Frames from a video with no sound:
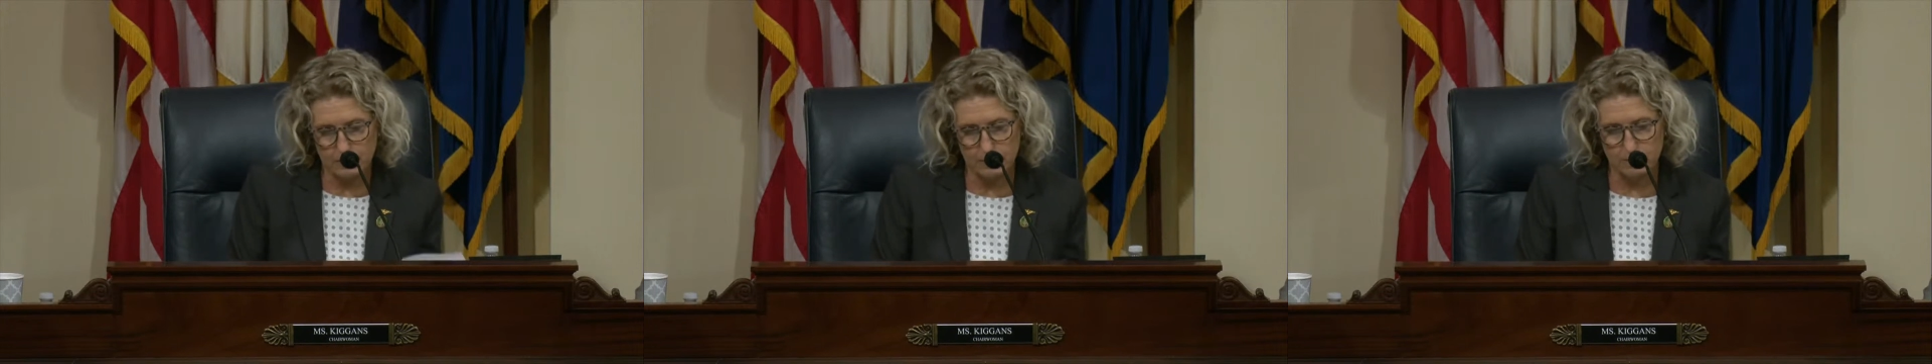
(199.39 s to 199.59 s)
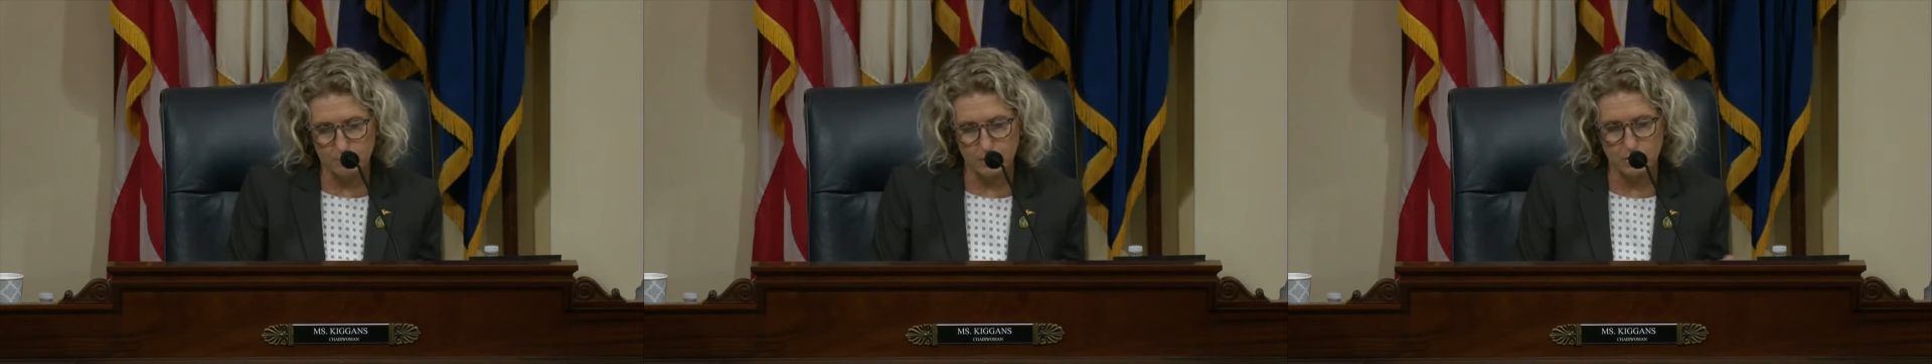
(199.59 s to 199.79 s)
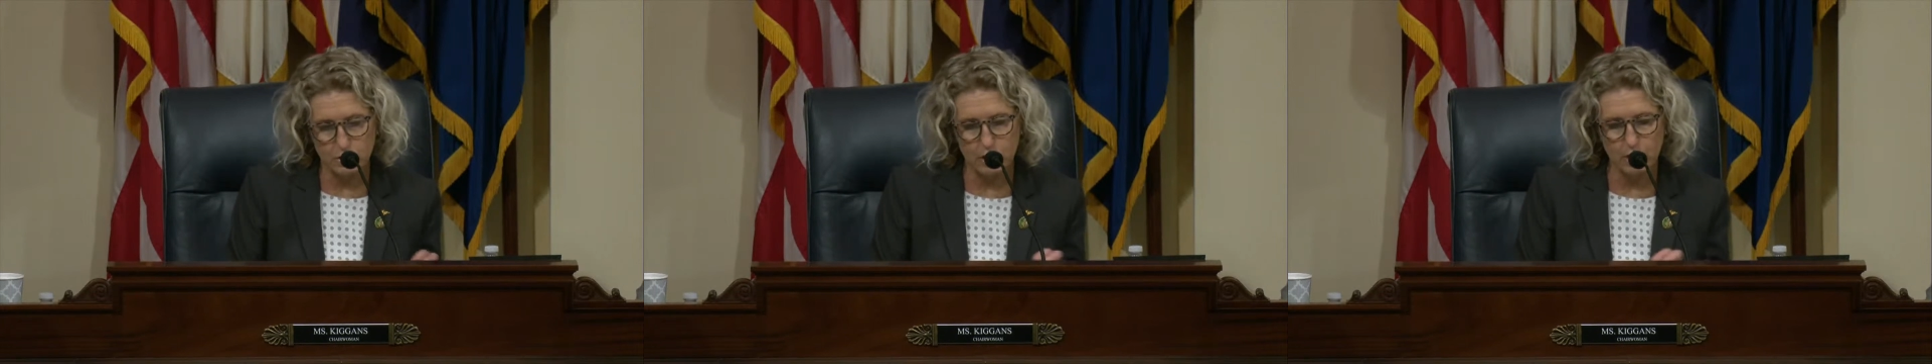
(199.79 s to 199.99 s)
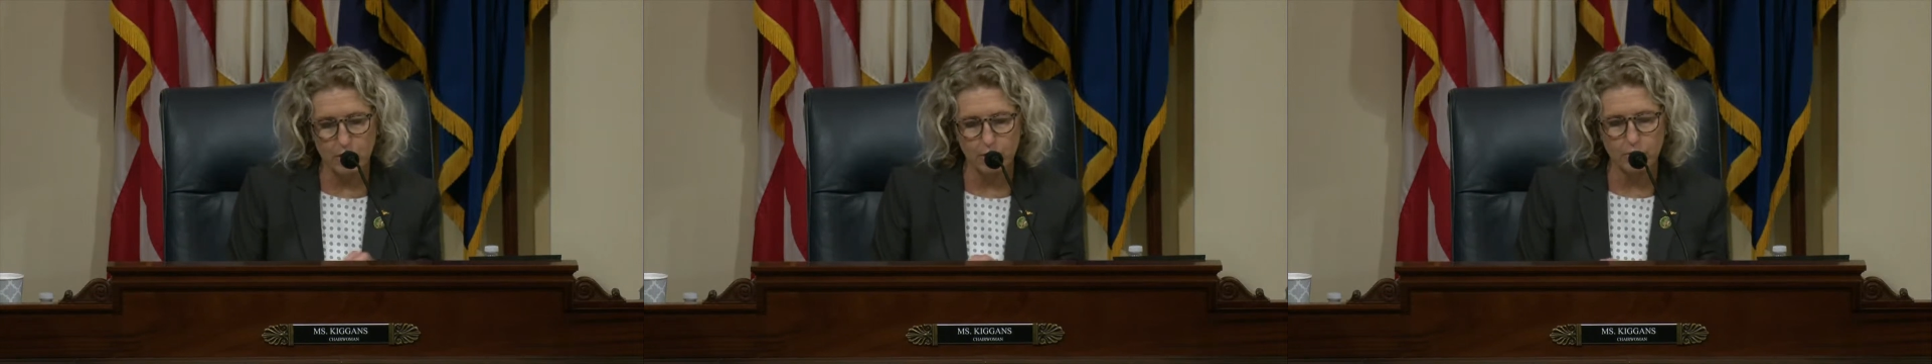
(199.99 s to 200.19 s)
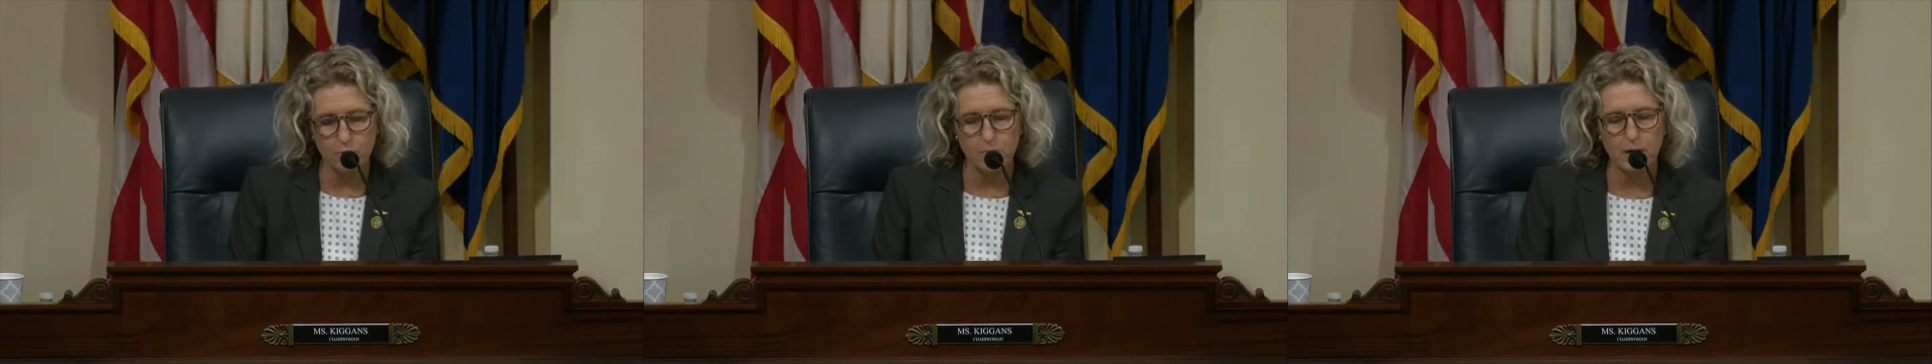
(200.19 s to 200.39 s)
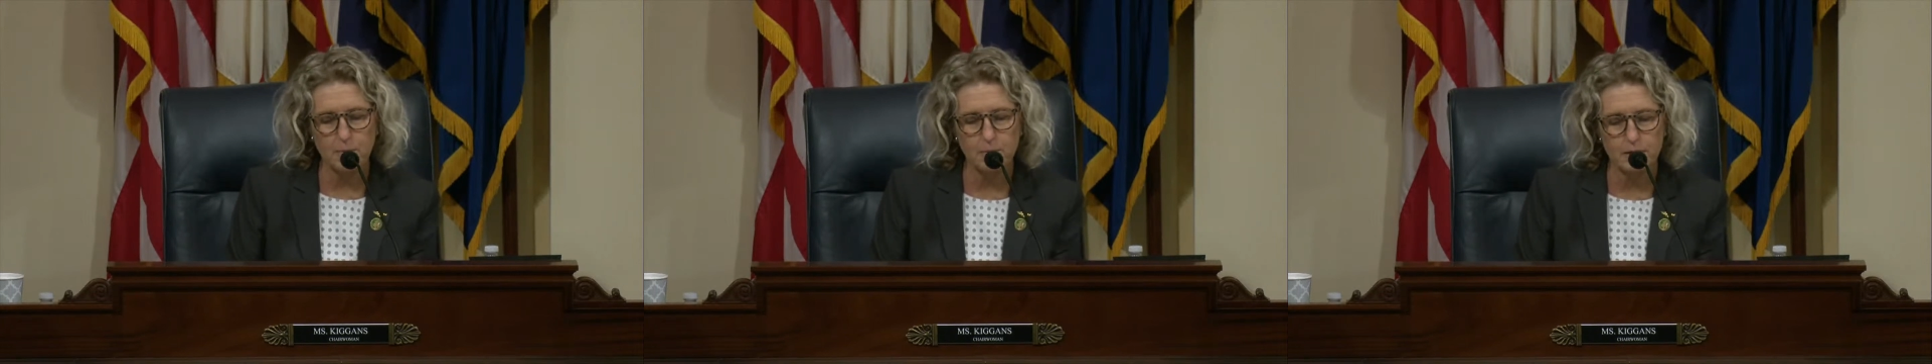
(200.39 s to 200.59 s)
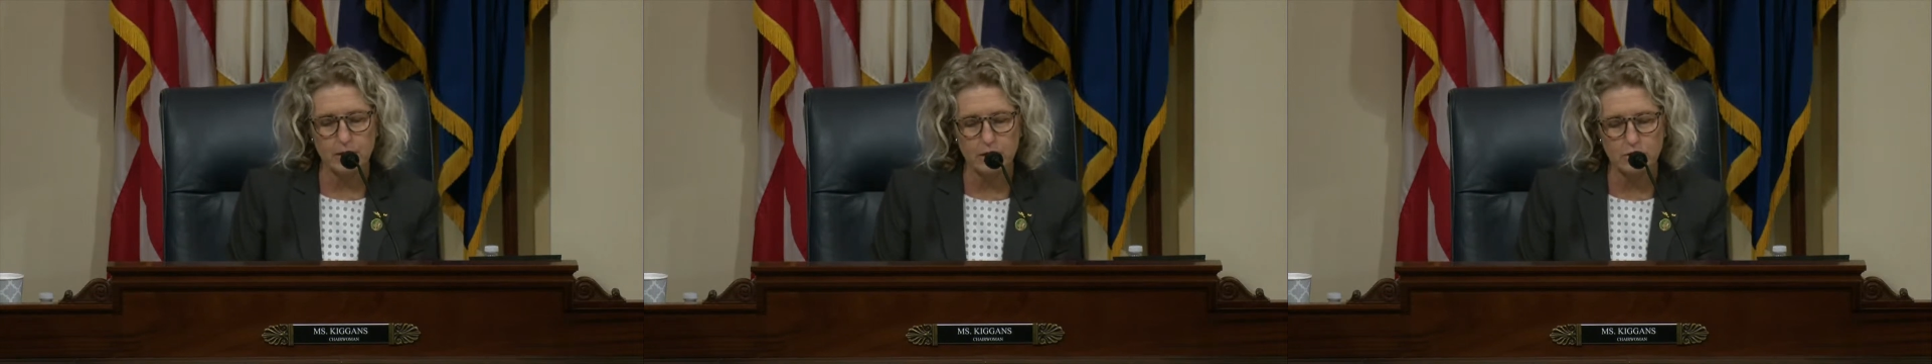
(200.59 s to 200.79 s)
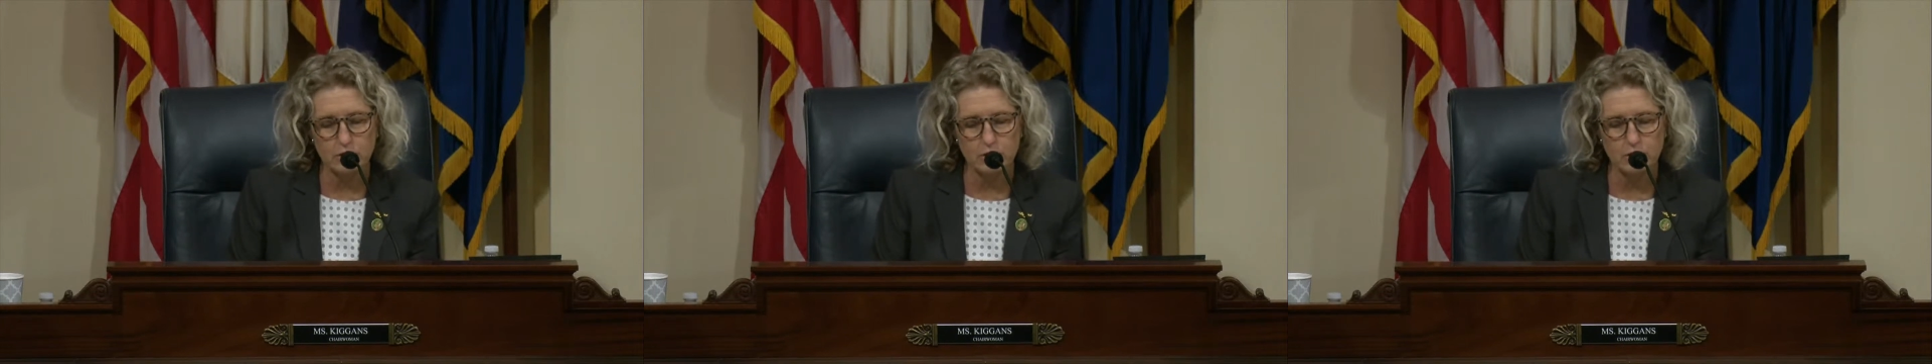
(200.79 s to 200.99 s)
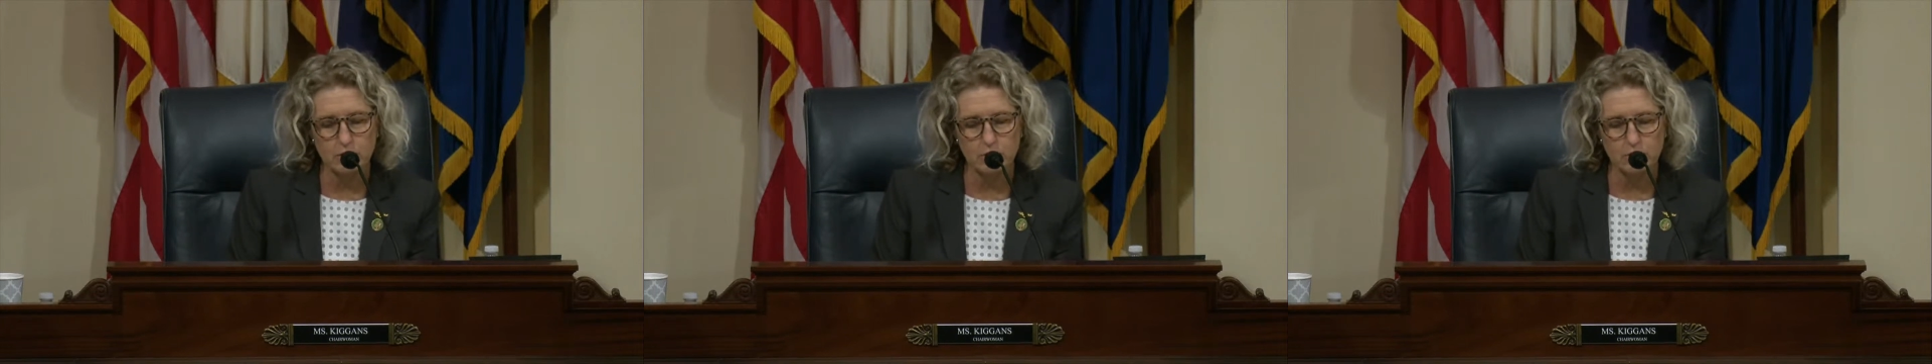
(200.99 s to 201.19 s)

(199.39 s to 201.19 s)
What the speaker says: especially our older population,